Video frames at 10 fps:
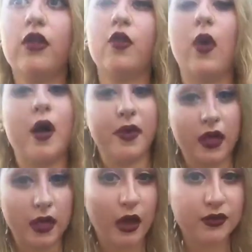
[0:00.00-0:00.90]
the wellbeing
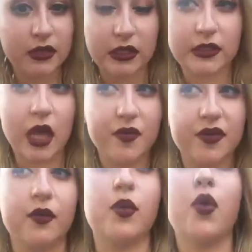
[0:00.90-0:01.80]
and counselling
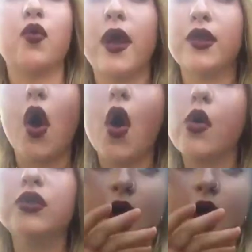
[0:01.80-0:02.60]
services we already hold.